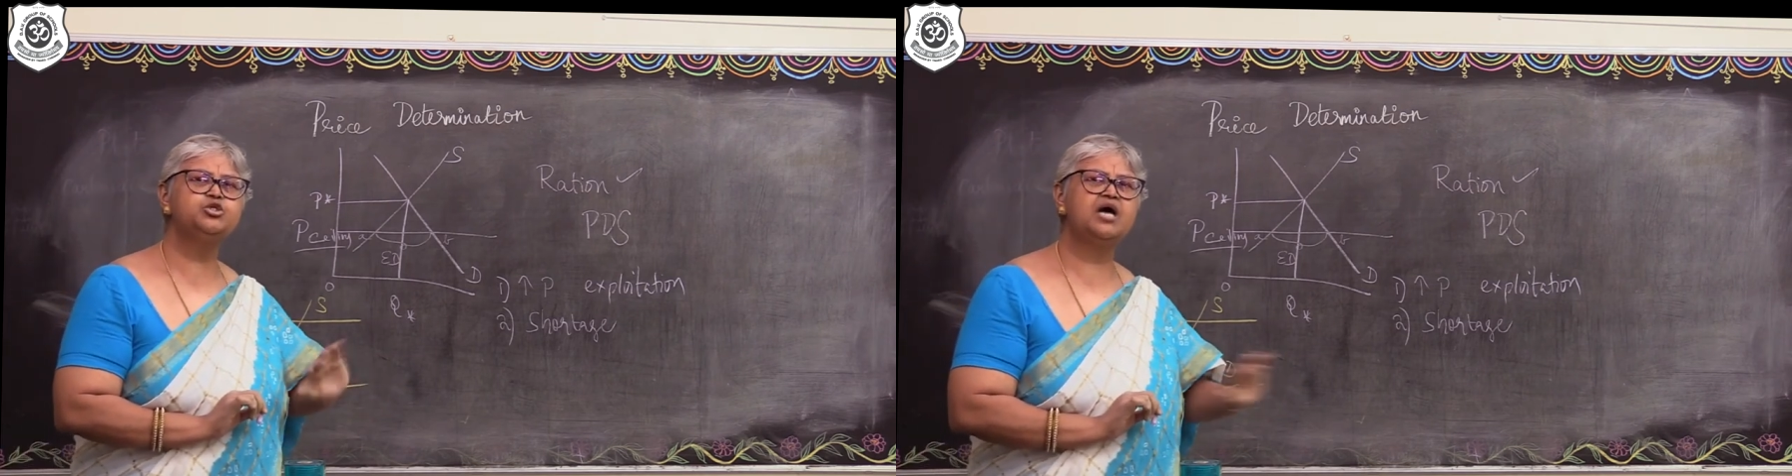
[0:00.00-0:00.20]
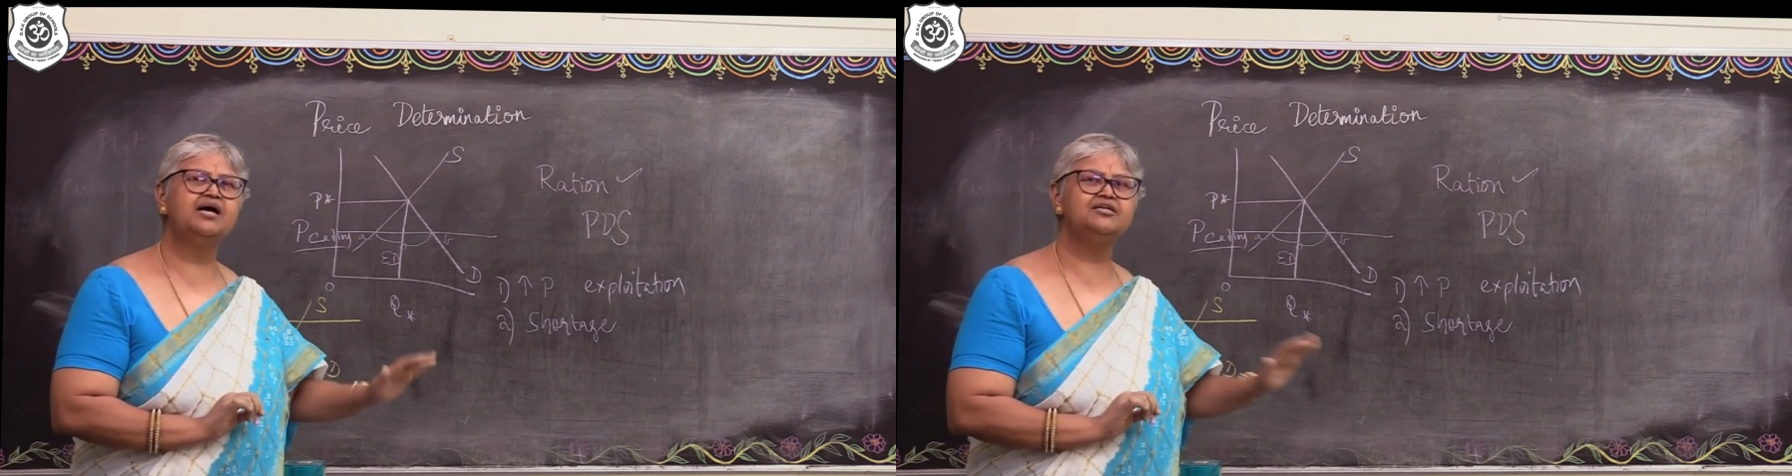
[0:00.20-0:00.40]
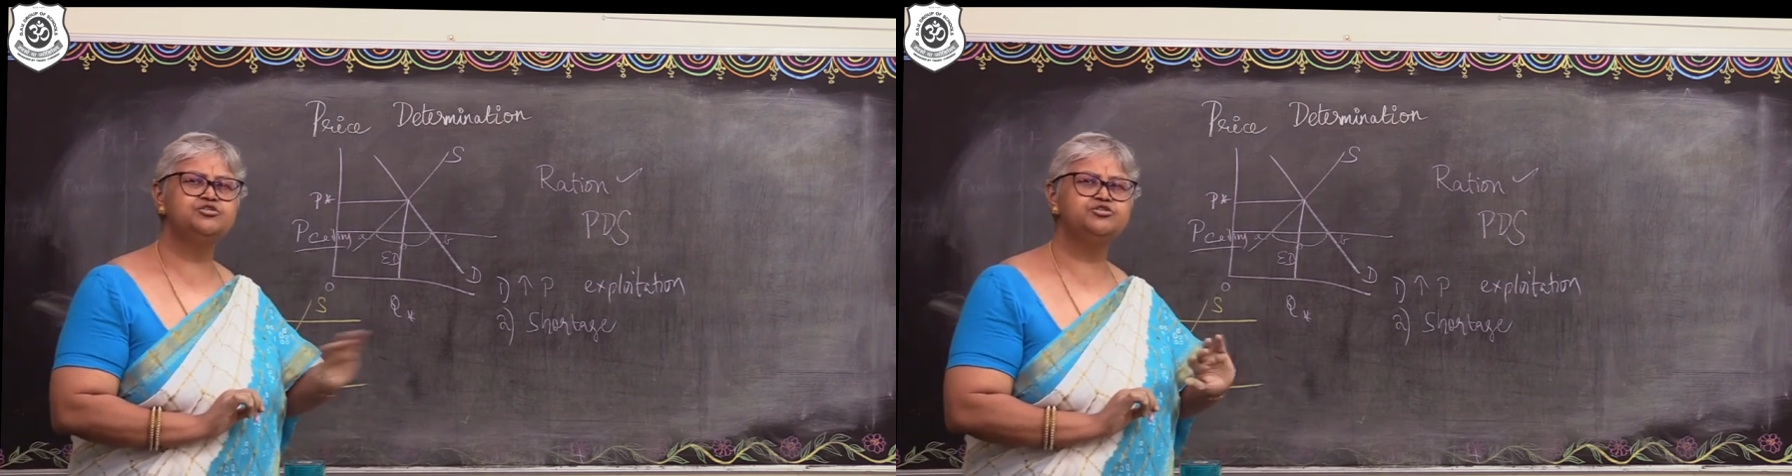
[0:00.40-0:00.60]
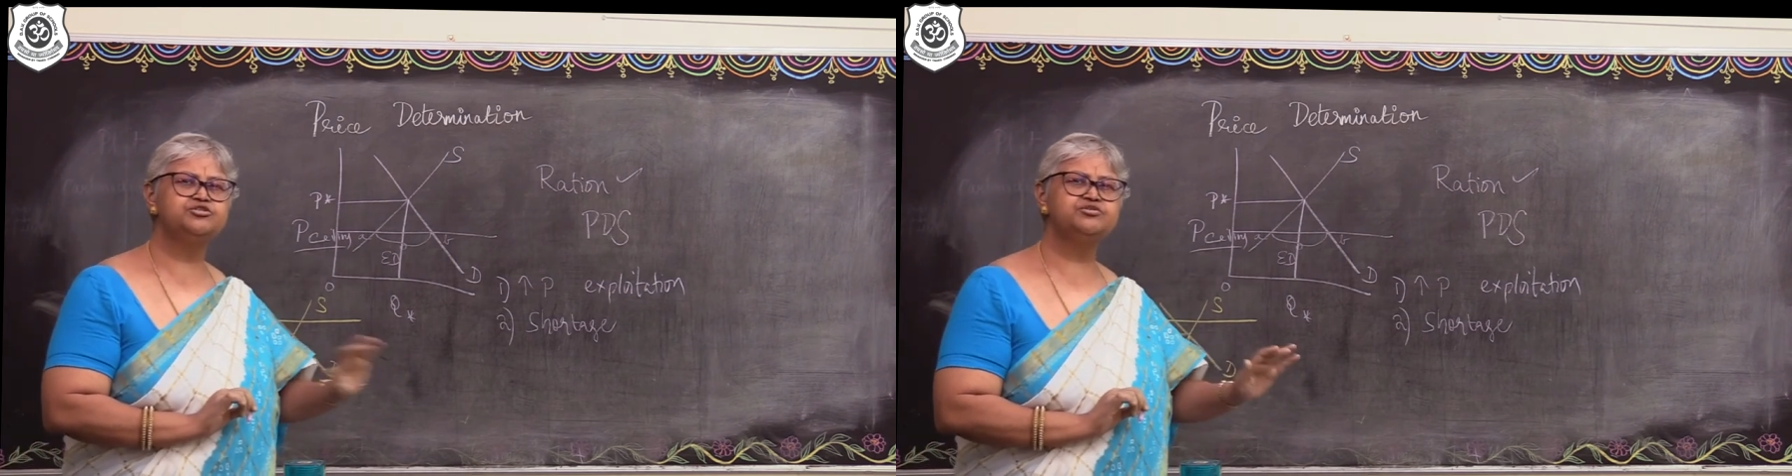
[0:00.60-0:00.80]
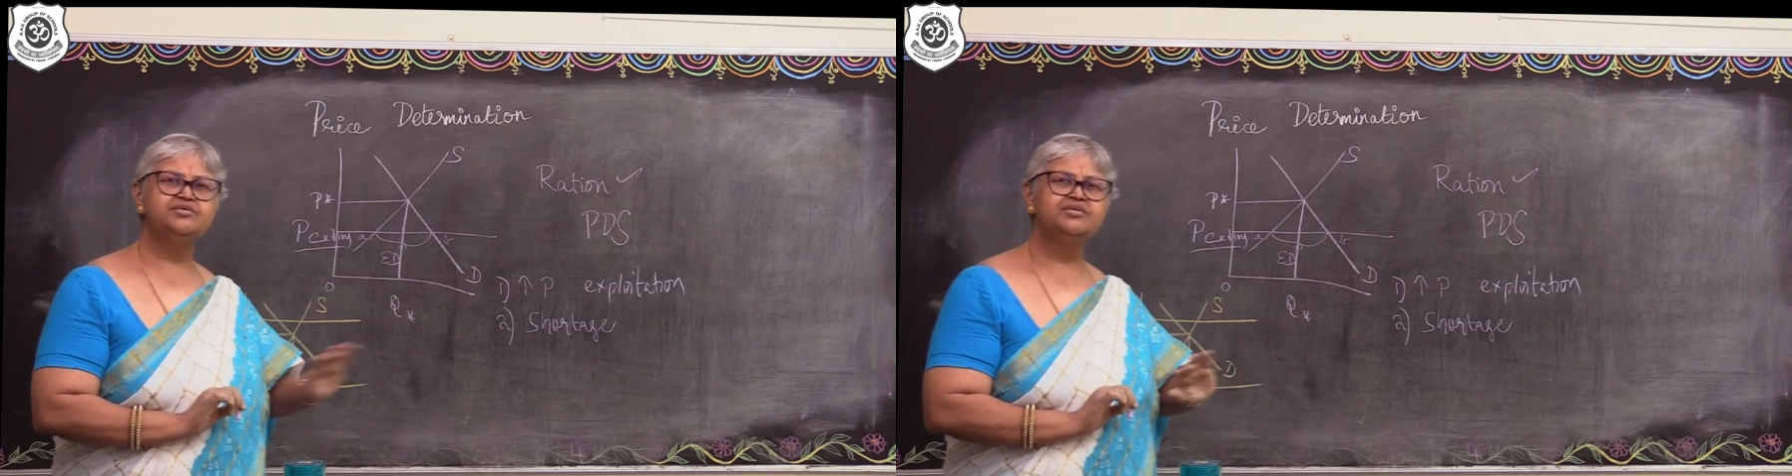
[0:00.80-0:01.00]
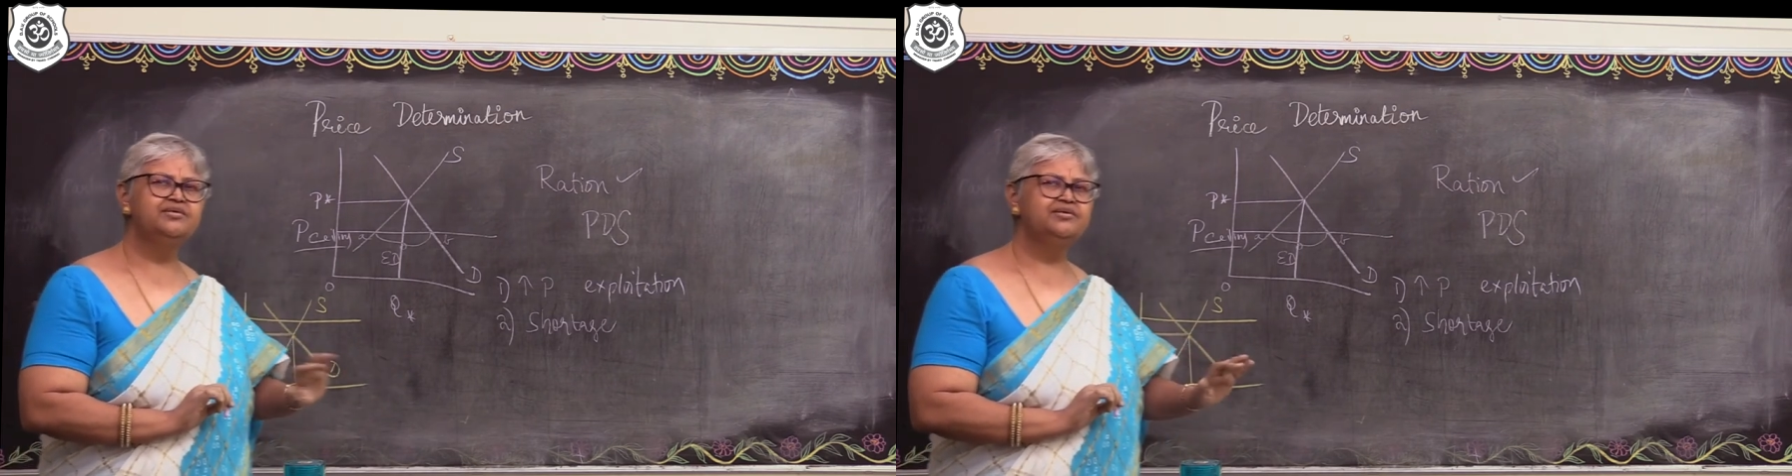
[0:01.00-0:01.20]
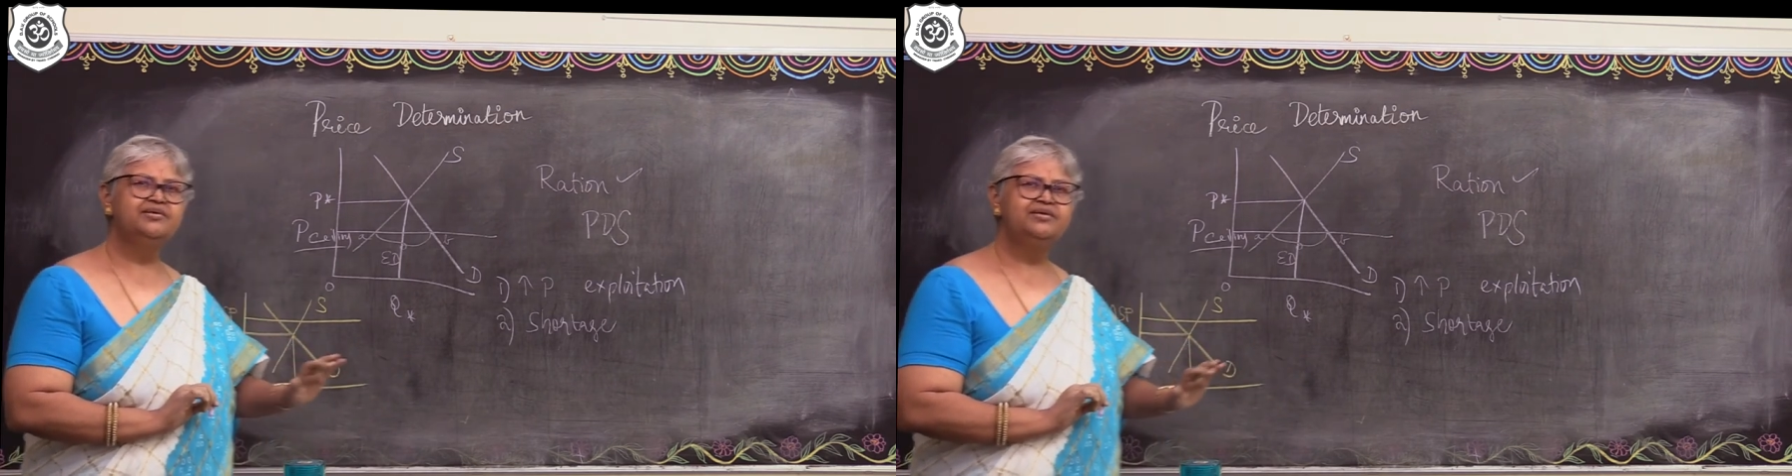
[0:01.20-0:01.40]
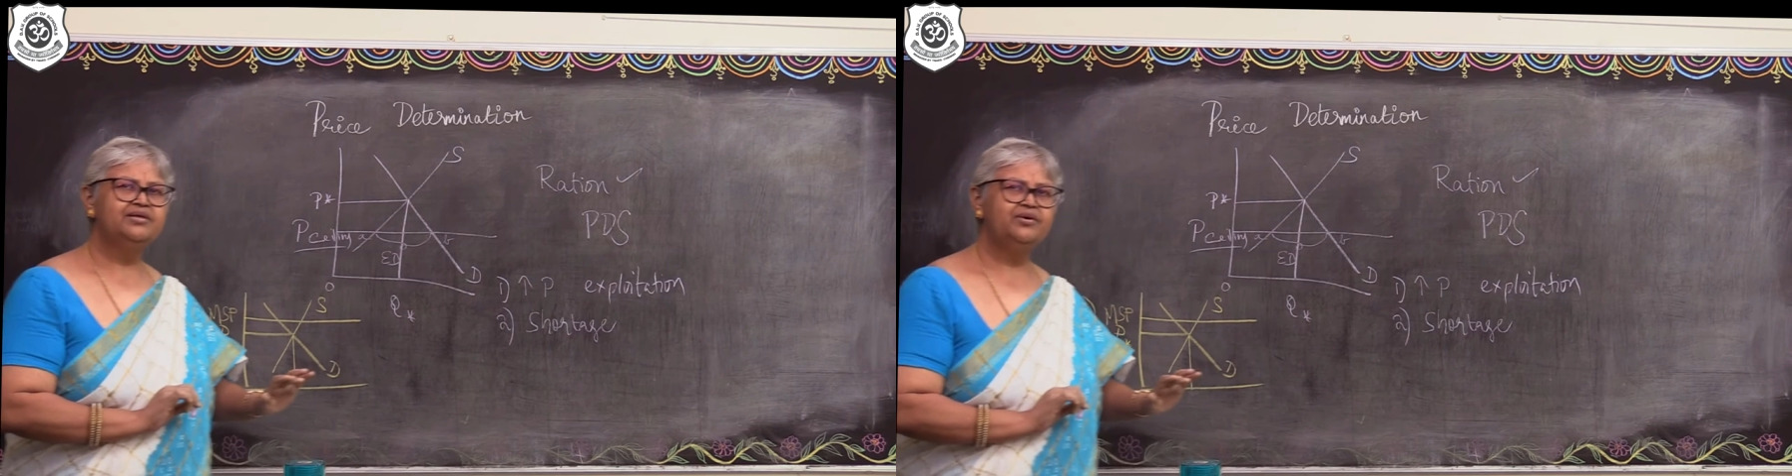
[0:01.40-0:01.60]
charged.
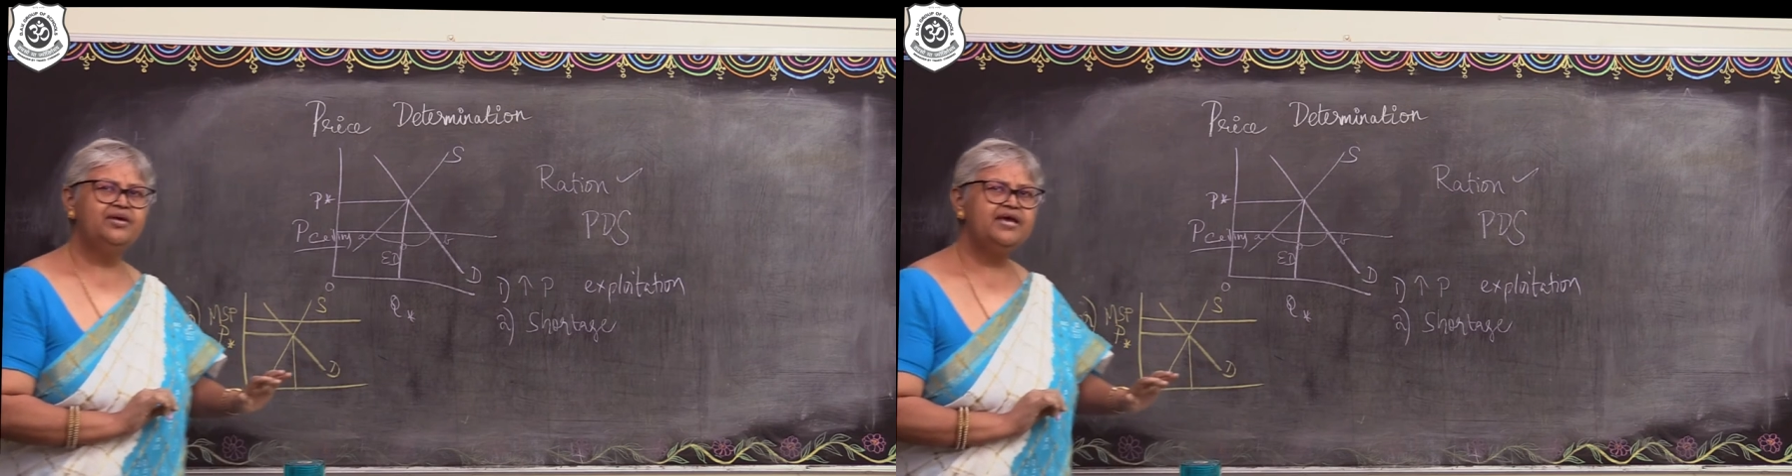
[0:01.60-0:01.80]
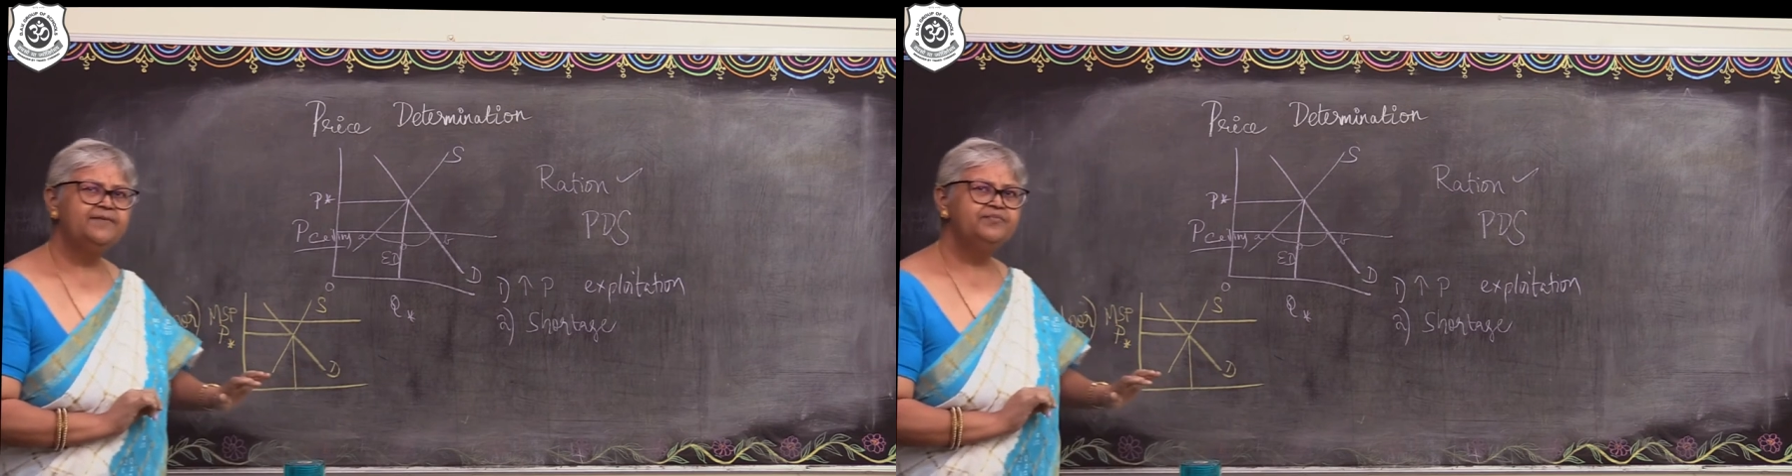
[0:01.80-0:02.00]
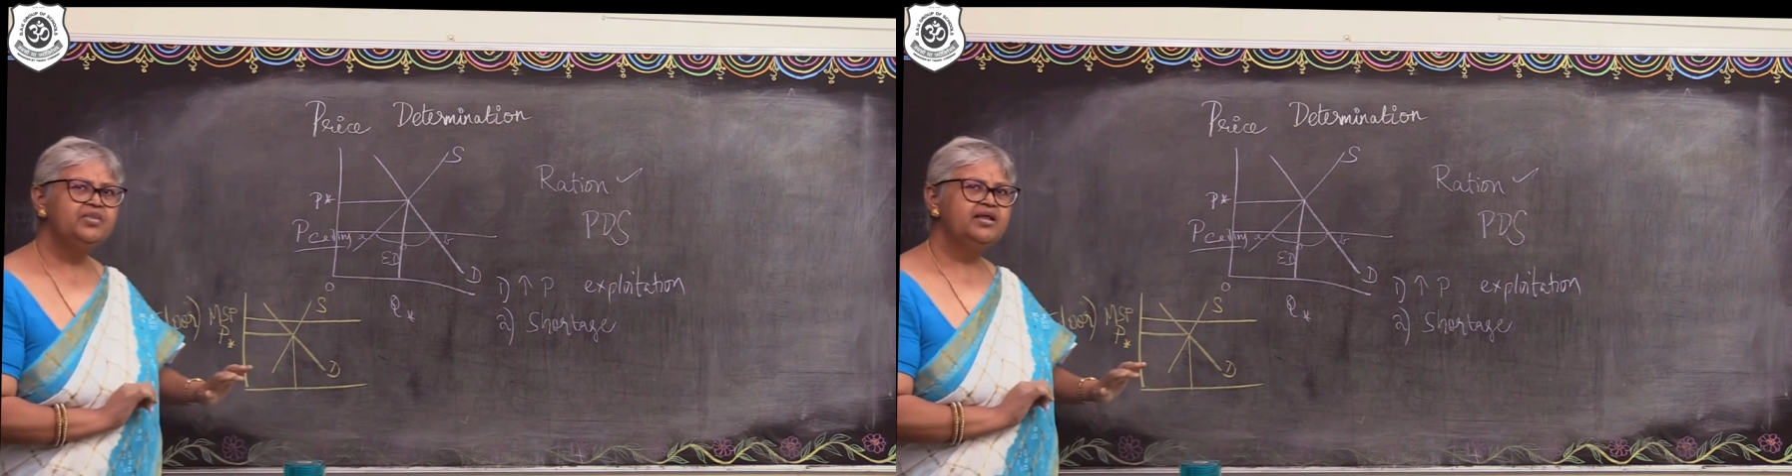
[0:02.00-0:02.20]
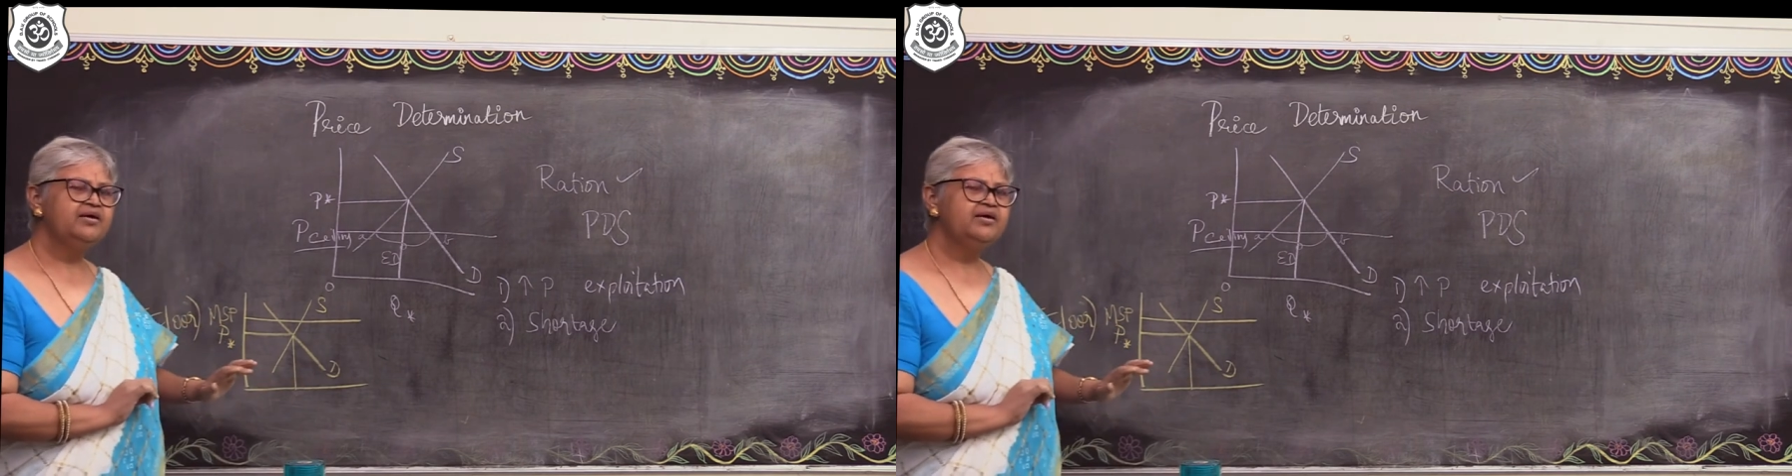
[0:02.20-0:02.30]
Okay?